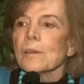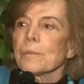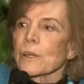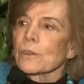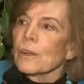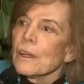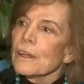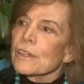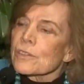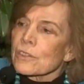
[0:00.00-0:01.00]
better
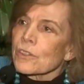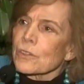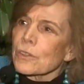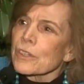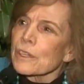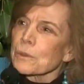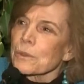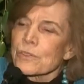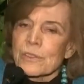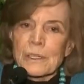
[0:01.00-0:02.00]
security, it
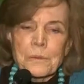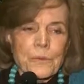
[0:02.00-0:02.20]
would seem,